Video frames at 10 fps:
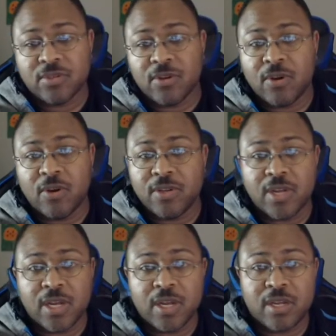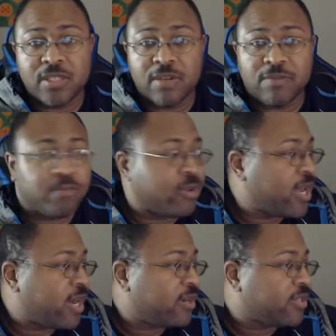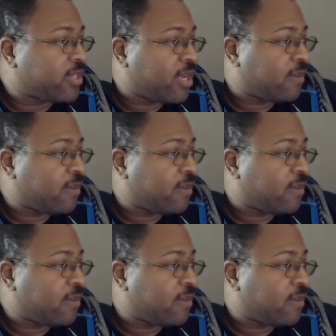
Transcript: on different players,